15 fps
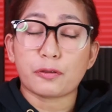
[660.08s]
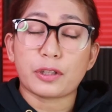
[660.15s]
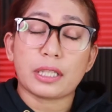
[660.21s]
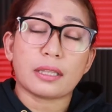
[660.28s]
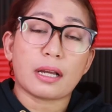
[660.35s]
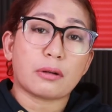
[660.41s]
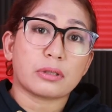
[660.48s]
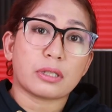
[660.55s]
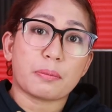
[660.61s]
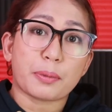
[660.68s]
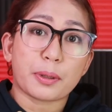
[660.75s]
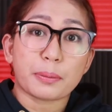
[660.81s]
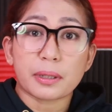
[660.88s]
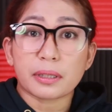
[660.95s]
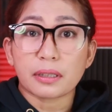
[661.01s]
50,000
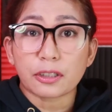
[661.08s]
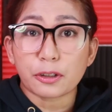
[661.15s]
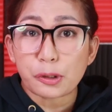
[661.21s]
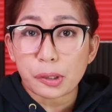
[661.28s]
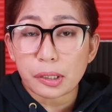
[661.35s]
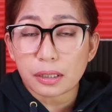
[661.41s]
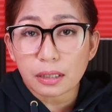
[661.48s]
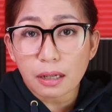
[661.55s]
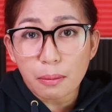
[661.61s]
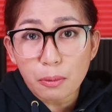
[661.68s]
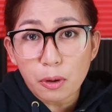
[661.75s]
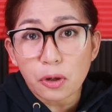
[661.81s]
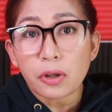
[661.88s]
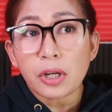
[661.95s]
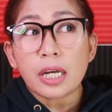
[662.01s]
per month lang yung
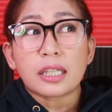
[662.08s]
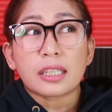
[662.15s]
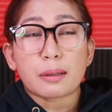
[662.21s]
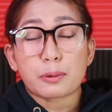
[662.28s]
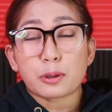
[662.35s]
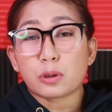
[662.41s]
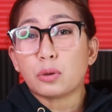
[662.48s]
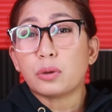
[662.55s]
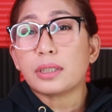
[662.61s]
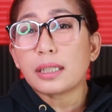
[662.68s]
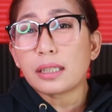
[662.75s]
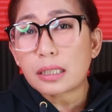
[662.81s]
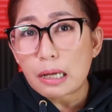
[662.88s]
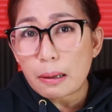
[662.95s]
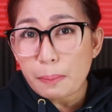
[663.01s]
income mo, tapos dun
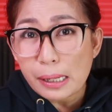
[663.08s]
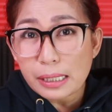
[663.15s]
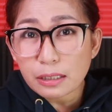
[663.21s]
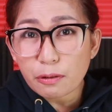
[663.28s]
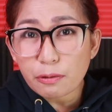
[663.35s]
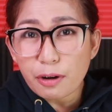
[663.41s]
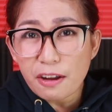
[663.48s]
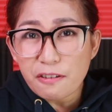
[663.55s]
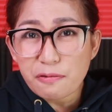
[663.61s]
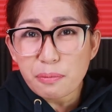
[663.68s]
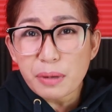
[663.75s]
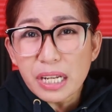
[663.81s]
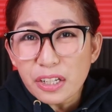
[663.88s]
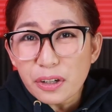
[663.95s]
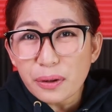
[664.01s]
ka nag-apply sa 5
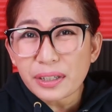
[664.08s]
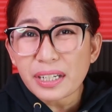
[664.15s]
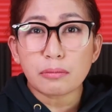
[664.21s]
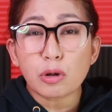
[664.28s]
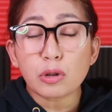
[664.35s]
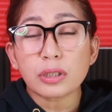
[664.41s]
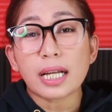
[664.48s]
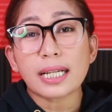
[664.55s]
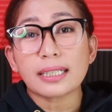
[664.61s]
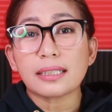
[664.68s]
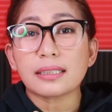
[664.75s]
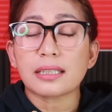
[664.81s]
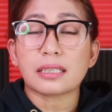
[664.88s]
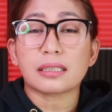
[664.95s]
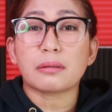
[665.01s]
million, most
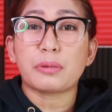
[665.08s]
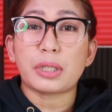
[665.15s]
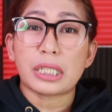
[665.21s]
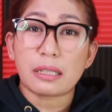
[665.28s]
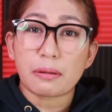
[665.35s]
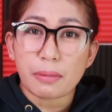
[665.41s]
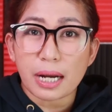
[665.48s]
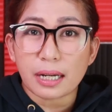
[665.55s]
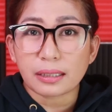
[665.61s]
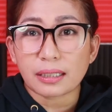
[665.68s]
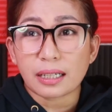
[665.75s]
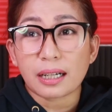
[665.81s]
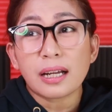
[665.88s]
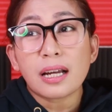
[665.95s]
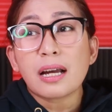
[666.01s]
likely sasabihin ni bank
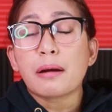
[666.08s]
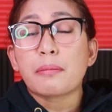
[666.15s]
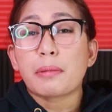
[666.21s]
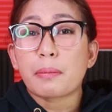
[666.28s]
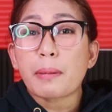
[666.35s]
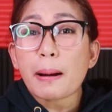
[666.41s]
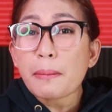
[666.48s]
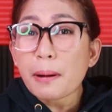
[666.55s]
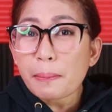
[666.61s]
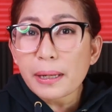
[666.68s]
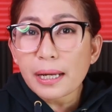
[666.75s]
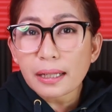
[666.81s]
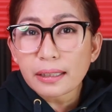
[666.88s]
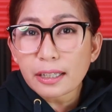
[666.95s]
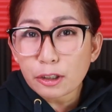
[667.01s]
na mababa
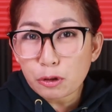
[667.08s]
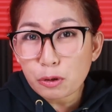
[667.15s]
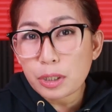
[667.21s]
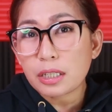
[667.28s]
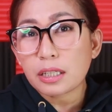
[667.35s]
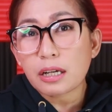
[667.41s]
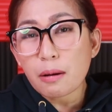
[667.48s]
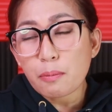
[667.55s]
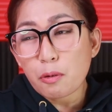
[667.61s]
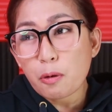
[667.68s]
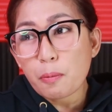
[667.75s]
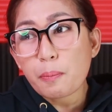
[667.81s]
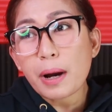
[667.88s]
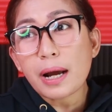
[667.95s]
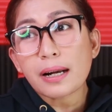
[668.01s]
pa yata yung income
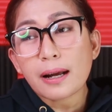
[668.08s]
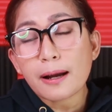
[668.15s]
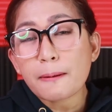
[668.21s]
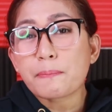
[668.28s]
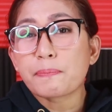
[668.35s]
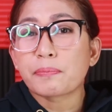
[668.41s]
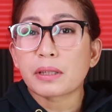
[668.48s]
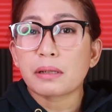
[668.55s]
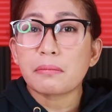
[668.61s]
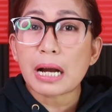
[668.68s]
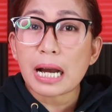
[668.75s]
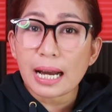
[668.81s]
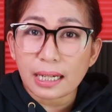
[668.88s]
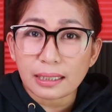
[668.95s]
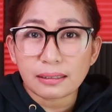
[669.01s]
mo para
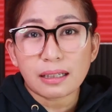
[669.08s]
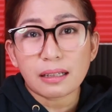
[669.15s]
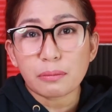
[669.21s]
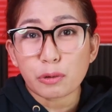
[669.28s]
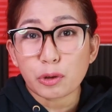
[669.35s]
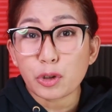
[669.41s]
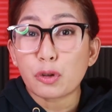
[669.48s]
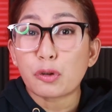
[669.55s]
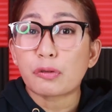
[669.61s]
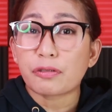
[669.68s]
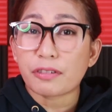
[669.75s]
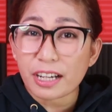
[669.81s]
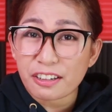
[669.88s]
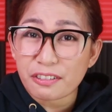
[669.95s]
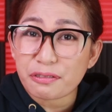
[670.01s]
ma-handle mo yung
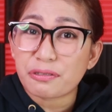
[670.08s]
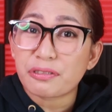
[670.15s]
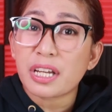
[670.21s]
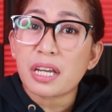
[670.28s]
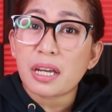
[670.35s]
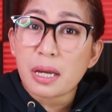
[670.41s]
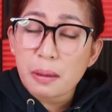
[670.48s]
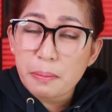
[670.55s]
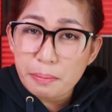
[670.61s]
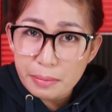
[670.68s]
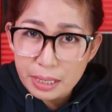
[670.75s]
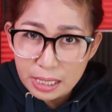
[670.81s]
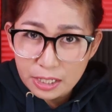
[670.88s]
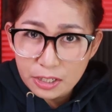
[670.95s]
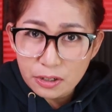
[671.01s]
5
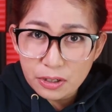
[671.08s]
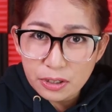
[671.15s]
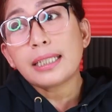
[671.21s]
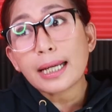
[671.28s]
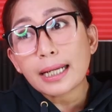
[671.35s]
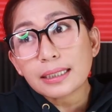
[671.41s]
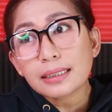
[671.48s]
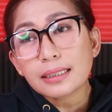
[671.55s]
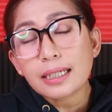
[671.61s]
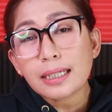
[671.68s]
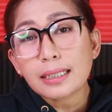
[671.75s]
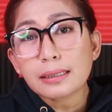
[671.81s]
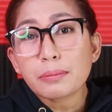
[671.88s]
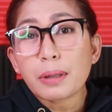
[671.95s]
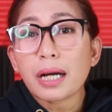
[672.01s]
million. Next
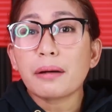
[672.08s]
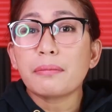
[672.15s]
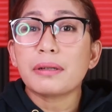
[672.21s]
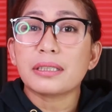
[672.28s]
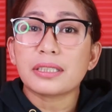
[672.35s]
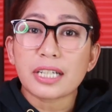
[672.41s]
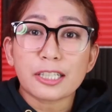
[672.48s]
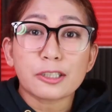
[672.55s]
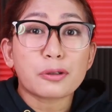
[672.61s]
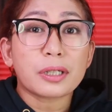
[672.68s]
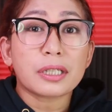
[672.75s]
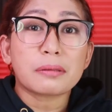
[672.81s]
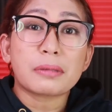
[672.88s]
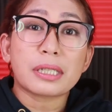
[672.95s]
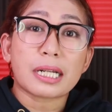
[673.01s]
is, baka masyado
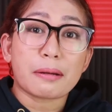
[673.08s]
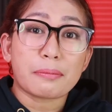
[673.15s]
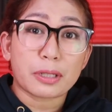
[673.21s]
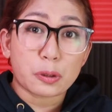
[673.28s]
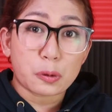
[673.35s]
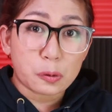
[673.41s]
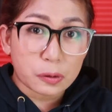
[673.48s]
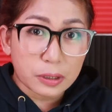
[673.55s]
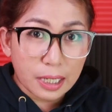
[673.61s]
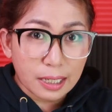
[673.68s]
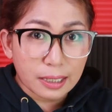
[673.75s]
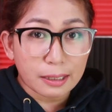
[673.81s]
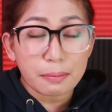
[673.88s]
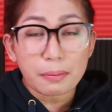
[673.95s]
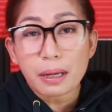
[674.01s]
ka ng maraming
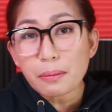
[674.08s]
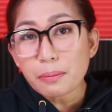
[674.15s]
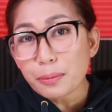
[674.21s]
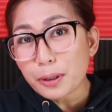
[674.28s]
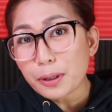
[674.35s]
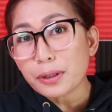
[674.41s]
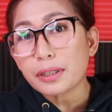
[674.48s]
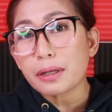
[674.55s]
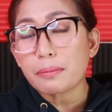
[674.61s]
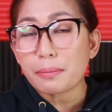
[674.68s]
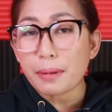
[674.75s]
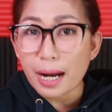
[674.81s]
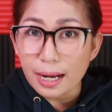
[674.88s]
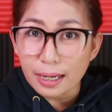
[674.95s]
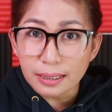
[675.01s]
utang. Remember na
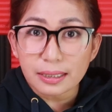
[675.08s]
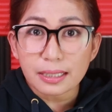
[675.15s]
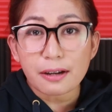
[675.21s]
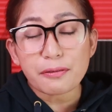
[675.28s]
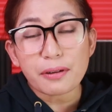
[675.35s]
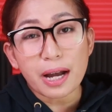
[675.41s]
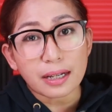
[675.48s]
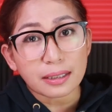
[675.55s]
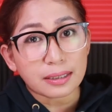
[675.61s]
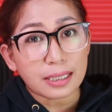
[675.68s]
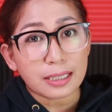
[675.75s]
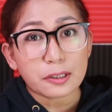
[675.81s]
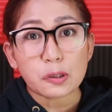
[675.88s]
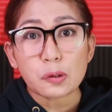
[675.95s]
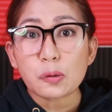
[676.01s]
banks have
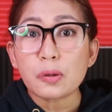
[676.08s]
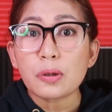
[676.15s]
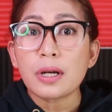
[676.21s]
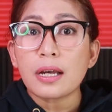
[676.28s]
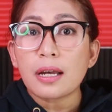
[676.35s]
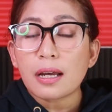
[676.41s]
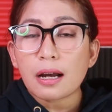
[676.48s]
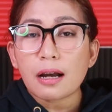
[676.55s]
access to